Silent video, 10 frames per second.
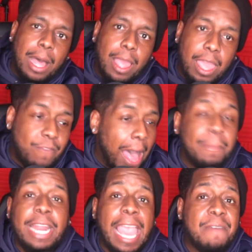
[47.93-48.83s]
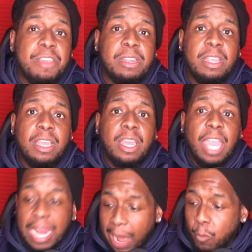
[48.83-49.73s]
if I'm in heaven
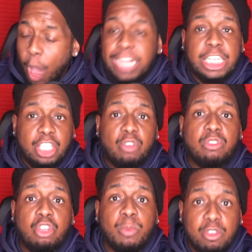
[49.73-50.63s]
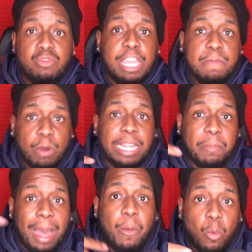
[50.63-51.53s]
and I'm watching YouTube and you keep bringing
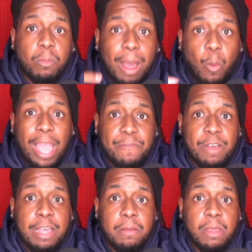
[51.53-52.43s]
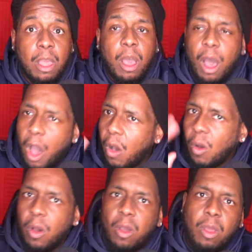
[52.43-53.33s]
my wife up,
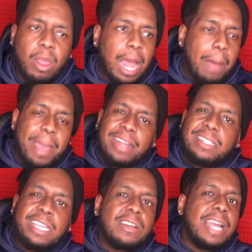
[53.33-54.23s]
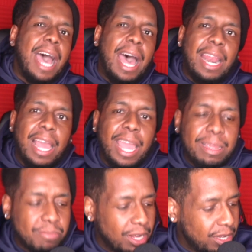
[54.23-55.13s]
oh, I'm gonna have to tell God, like, hey,
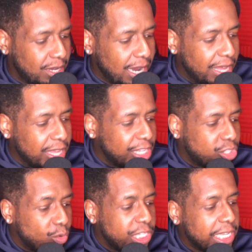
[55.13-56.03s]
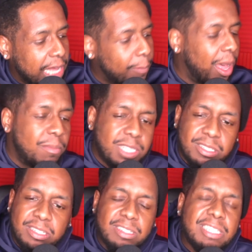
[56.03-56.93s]
bro, as soon as he come up,
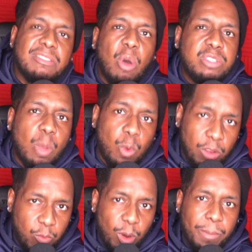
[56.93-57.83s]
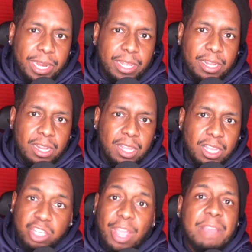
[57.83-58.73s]
just go somewhere for a minute.
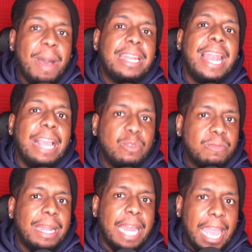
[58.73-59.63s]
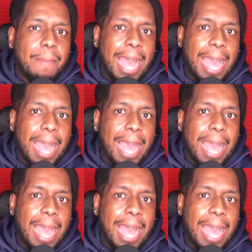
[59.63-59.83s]
Because you ain't about to like what's about to happen.